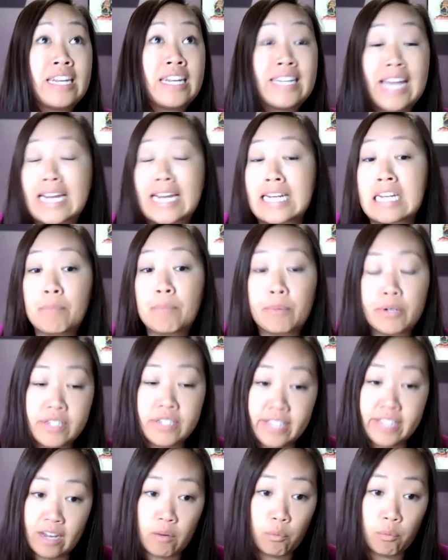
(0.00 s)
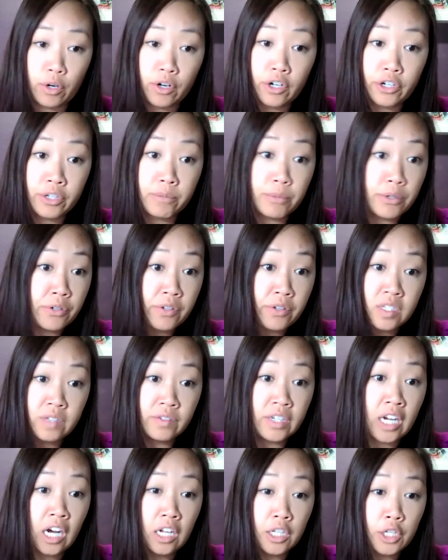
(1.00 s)
90% were communities of
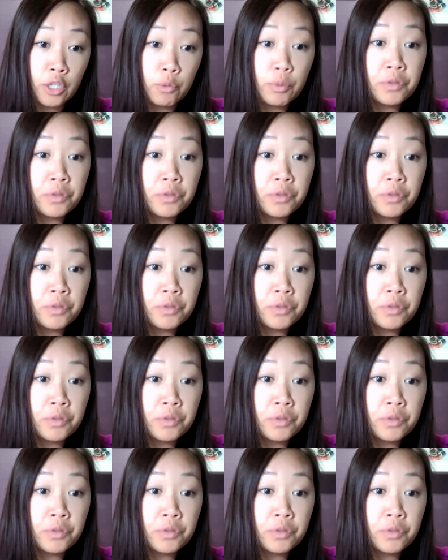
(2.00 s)
color,